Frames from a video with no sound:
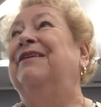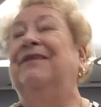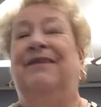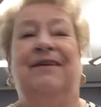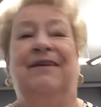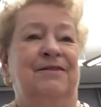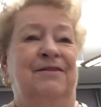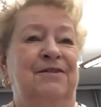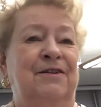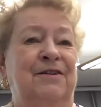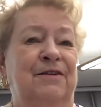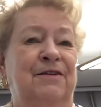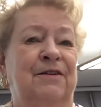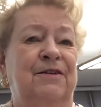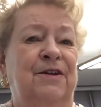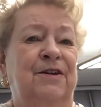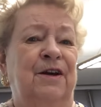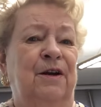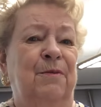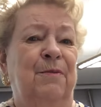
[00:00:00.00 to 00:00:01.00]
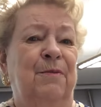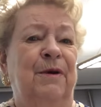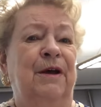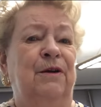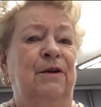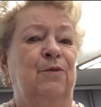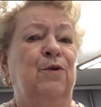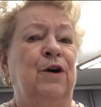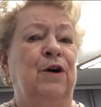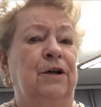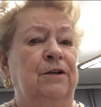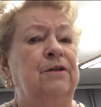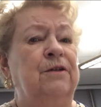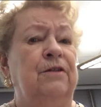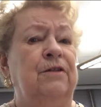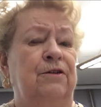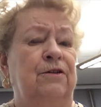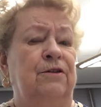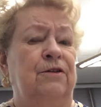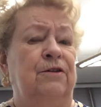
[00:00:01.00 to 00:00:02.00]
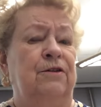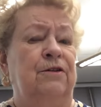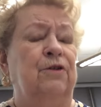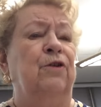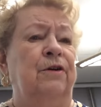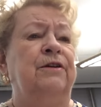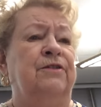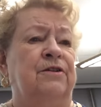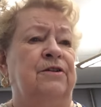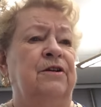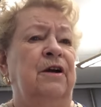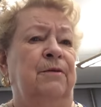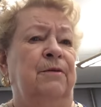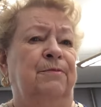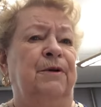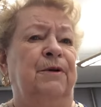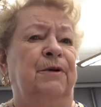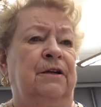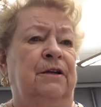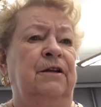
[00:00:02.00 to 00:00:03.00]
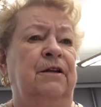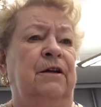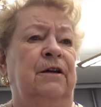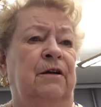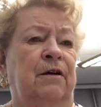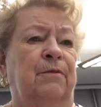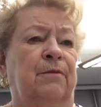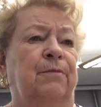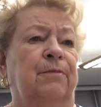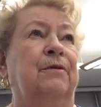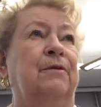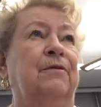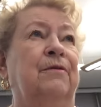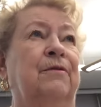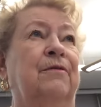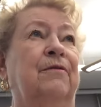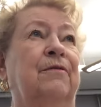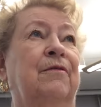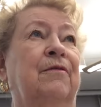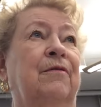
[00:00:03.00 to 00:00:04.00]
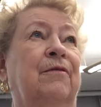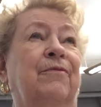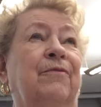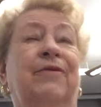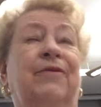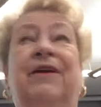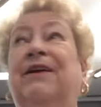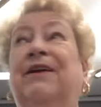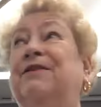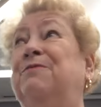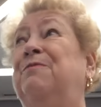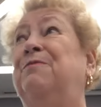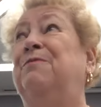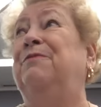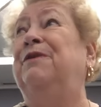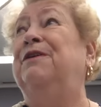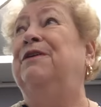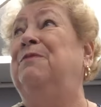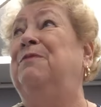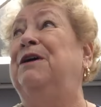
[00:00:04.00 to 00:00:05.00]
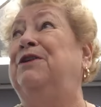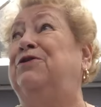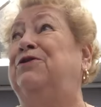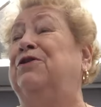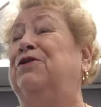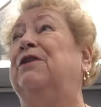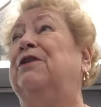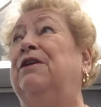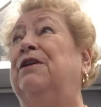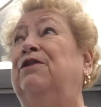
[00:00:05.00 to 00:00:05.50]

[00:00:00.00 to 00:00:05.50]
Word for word: Yeah, see, the tech man walked in the door and it stopped acting up. It's magic. It's, it's magic.